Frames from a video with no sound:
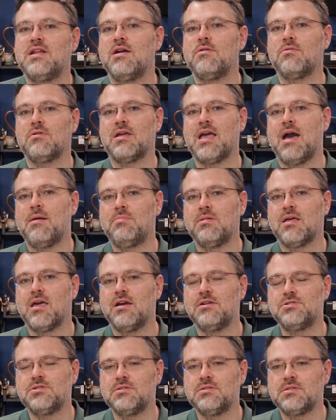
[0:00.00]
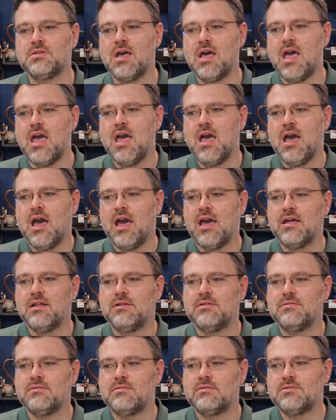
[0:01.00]
network applications,
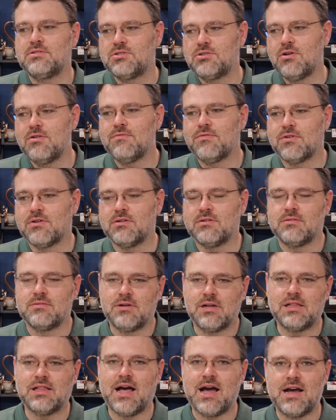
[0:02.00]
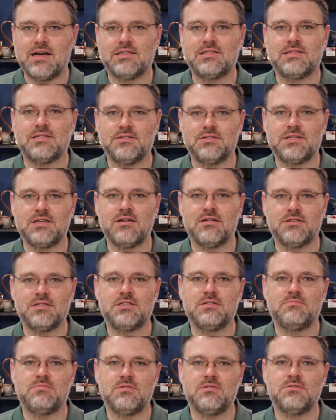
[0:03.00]
and server class Xeon
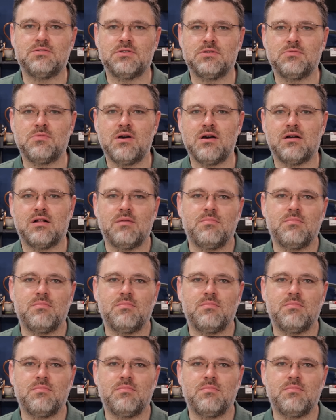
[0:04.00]
CPUs as well.